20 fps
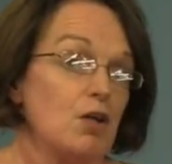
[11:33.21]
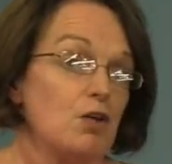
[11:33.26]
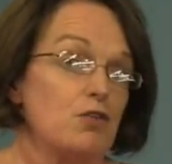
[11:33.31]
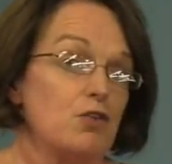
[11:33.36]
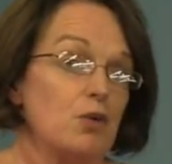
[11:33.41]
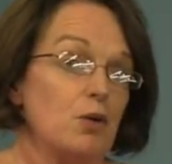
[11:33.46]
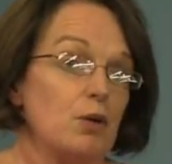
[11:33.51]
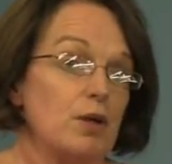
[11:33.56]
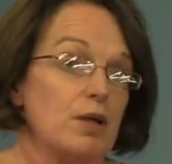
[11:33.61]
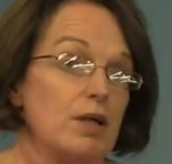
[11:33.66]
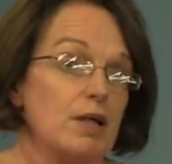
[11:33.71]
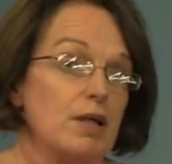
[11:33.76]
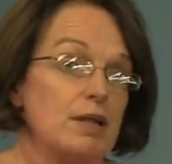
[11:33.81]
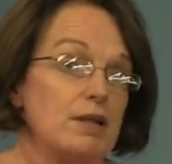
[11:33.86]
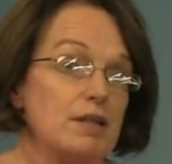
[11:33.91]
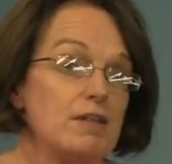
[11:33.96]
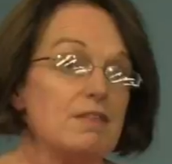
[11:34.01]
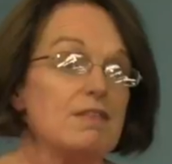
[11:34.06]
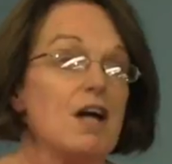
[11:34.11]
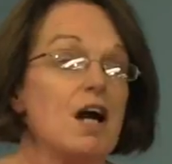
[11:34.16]
So
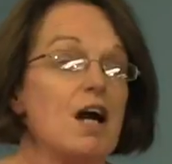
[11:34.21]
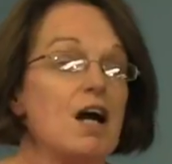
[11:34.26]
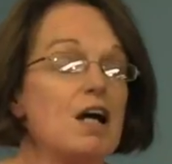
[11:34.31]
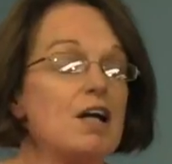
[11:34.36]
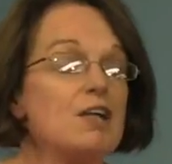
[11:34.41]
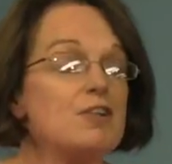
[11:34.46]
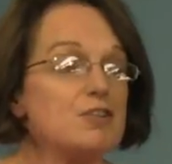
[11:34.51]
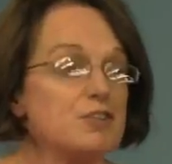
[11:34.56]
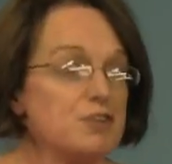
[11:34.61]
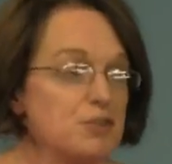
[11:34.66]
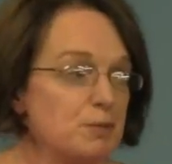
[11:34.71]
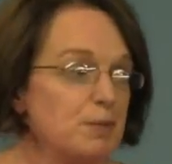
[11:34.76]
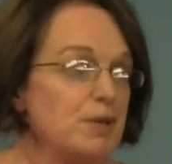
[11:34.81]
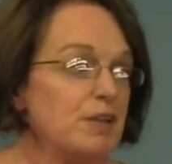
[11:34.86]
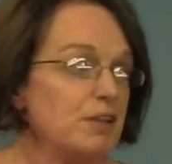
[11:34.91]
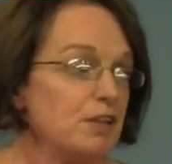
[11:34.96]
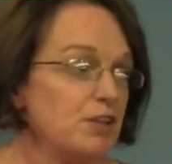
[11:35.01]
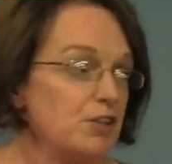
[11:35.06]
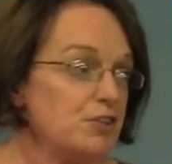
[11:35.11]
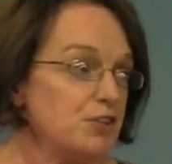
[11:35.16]
it is hard to
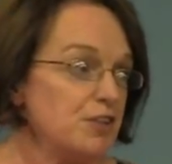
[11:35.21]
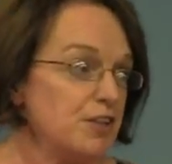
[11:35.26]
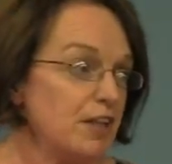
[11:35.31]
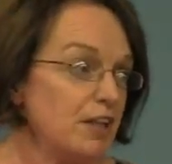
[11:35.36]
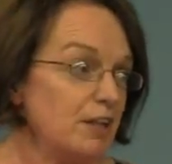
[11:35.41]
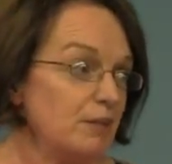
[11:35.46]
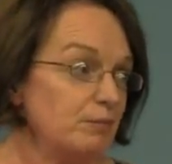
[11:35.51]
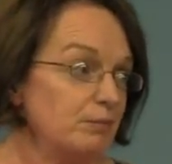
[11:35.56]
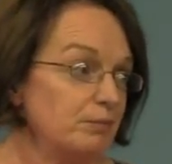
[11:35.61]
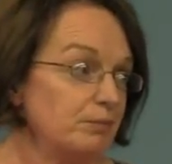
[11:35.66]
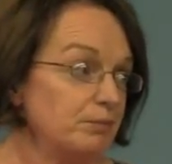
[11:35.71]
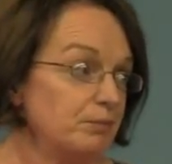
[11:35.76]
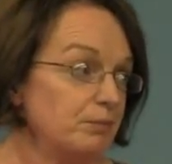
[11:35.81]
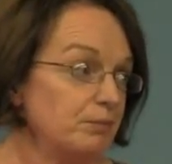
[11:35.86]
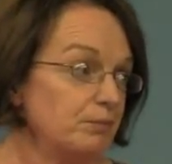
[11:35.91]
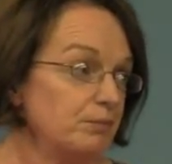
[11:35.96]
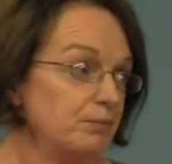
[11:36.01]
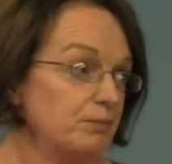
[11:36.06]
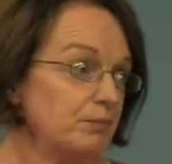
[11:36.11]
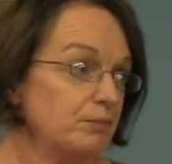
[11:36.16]
be here today.
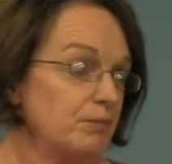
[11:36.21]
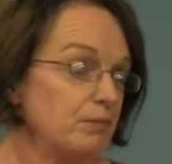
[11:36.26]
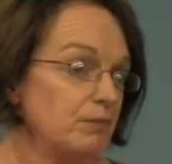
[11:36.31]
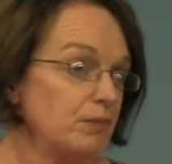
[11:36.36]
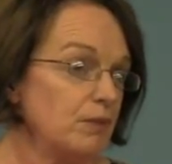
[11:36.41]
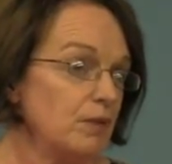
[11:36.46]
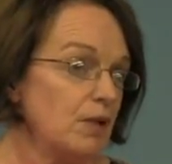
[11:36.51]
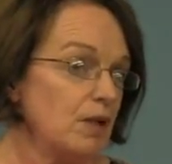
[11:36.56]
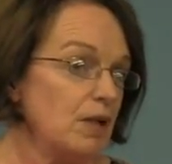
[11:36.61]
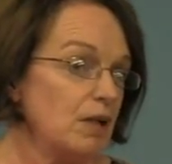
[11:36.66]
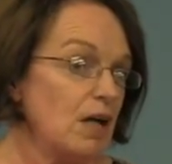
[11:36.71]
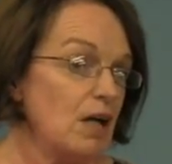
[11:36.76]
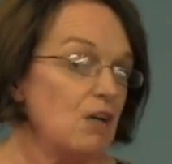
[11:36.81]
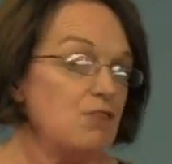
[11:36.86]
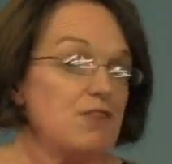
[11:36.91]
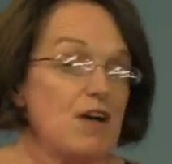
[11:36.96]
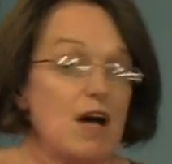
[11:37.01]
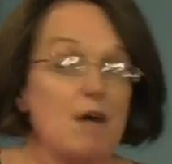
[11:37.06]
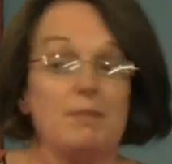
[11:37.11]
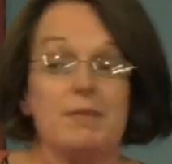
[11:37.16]
Like,
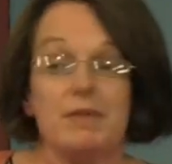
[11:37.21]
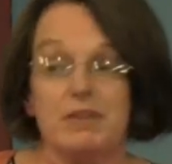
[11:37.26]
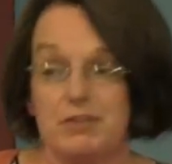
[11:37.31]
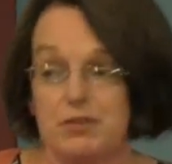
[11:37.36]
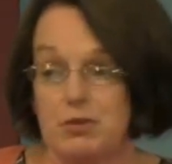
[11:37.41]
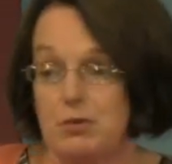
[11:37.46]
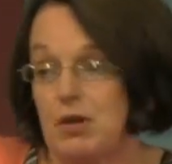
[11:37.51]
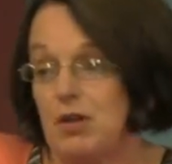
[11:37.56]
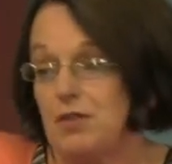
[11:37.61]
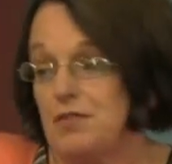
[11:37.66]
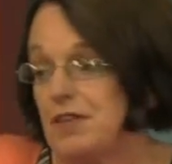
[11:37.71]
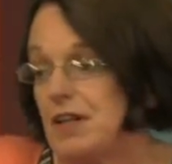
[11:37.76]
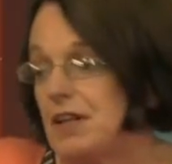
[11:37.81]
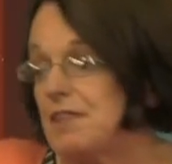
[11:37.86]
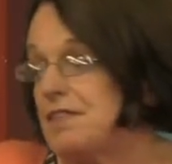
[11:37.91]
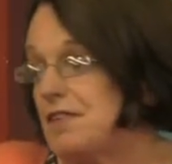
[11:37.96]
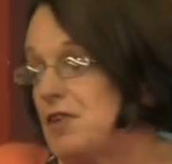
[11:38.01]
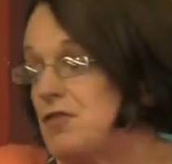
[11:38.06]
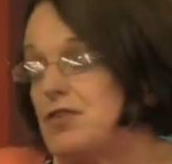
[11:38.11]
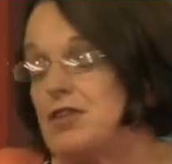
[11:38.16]
our family, to us,
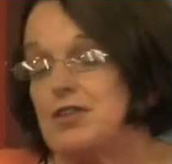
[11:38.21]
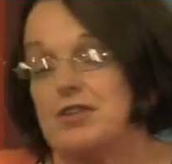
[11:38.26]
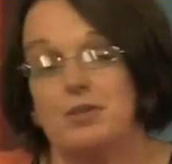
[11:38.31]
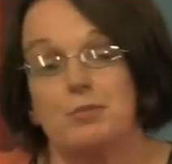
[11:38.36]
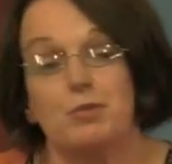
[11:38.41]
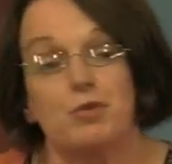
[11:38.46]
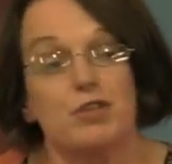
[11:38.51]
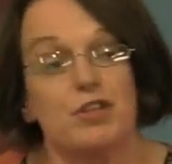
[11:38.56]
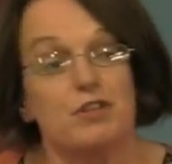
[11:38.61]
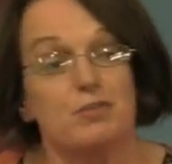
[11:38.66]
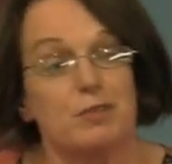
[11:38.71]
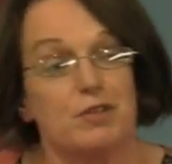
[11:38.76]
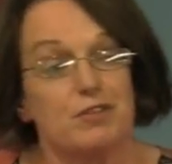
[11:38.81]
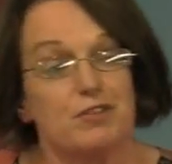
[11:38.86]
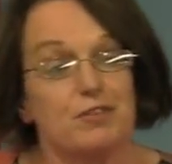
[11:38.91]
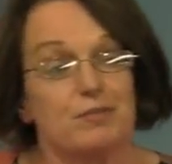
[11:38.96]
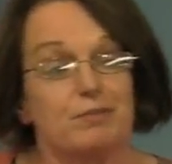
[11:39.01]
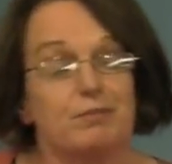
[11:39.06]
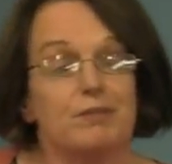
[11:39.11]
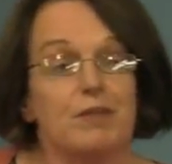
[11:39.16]
has suffered a
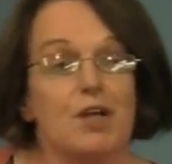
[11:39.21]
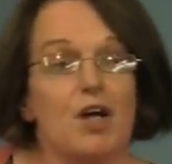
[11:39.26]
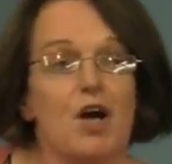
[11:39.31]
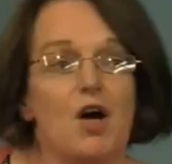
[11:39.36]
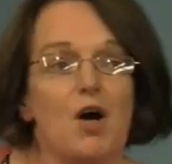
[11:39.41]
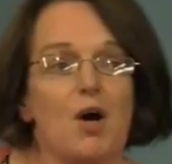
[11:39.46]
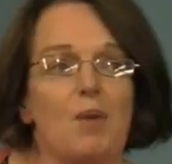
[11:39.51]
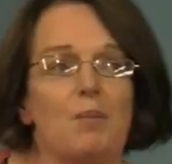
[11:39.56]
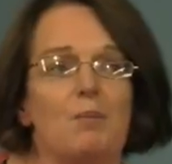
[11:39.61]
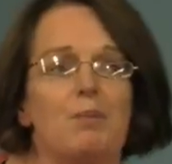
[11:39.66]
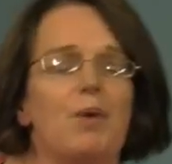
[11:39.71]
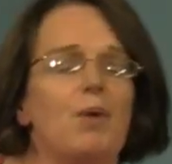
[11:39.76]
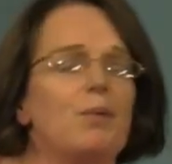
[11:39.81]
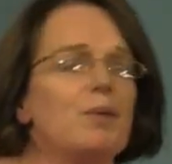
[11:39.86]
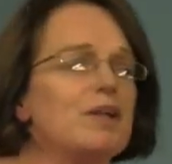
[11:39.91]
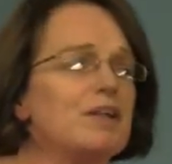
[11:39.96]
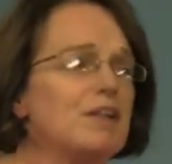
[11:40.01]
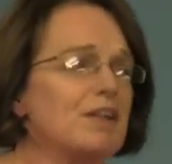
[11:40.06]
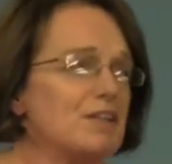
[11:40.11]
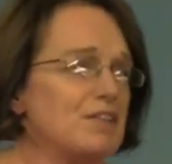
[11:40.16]
bereavement, but
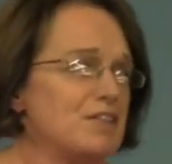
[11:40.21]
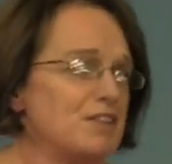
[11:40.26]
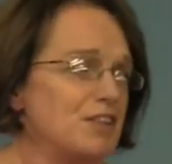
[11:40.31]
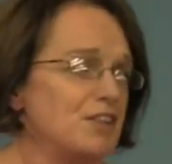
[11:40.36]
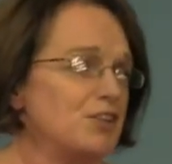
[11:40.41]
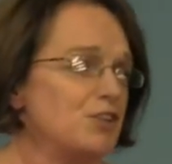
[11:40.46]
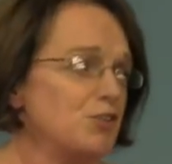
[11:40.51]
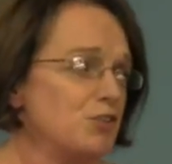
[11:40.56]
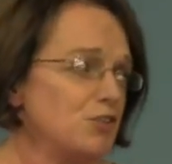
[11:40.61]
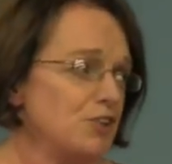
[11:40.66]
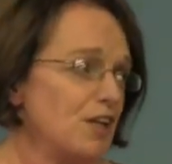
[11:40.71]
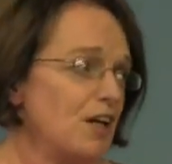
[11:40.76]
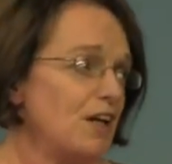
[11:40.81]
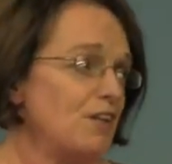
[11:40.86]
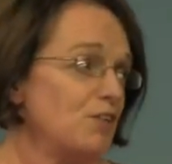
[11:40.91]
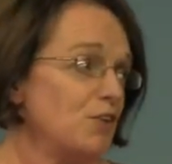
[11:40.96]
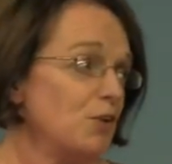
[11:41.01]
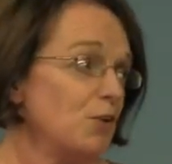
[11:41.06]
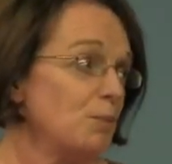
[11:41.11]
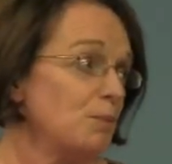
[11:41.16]
we continue to
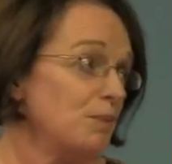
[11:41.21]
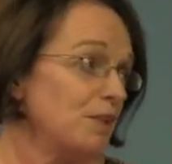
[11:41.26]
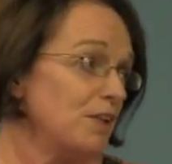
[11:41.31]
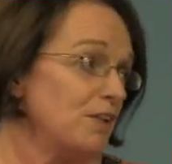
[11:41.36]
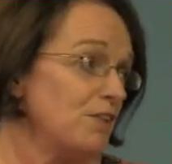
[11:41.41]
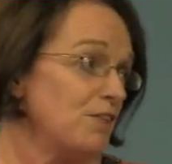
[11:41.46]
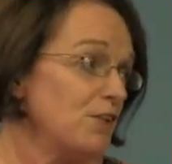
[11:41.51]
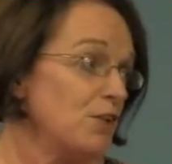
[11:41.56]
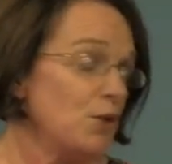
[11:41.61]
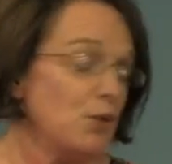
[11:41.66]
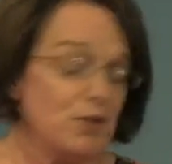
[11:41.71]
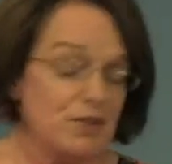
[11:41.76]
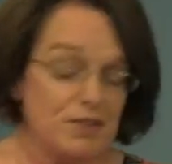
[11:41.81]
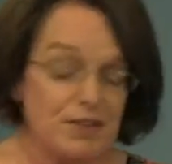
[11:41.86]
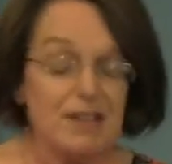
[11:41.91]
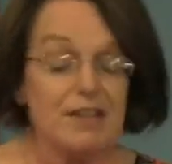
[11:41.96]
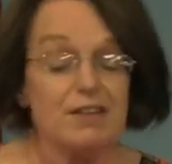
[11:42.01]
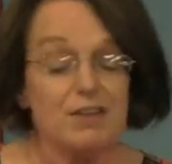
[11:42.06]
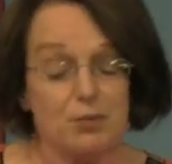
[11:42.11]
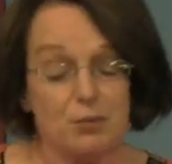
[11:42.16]
have hope. That is the only
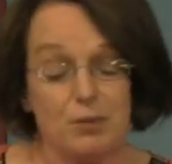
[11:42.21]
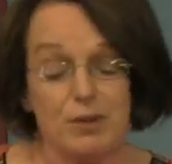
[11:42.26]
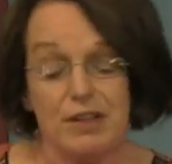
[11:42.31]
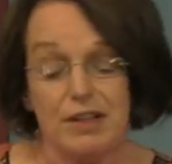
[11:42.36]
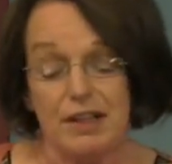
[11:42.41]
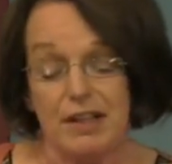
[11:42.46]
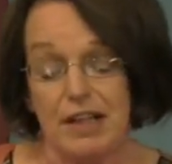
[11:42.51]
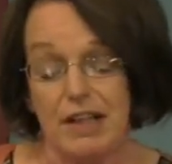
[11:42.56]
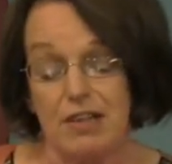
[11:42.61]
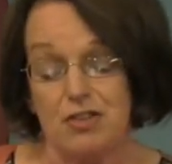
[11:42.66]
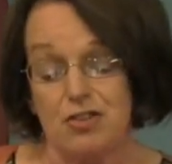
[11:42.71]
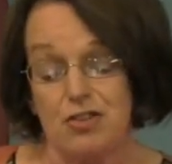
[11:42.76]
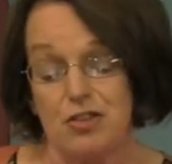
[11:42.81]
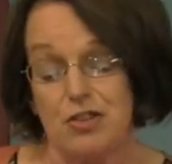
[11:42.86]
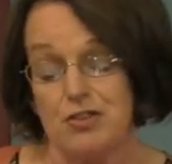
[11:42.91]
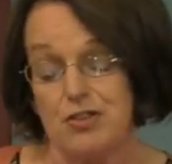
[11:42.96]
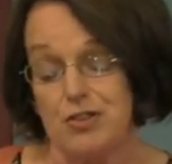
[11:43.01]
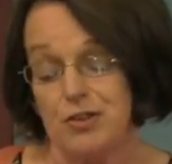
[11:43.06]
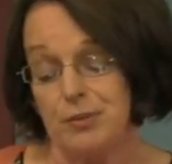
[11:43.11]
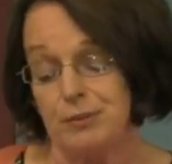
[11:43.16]
thing that we can
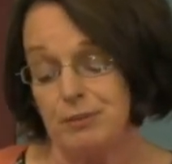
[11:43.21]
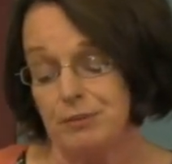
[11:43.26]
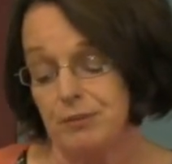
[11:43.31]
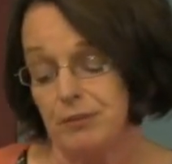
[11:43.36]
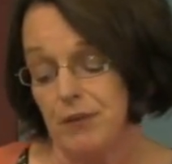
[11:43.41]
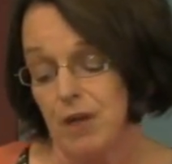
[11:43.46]
actually do.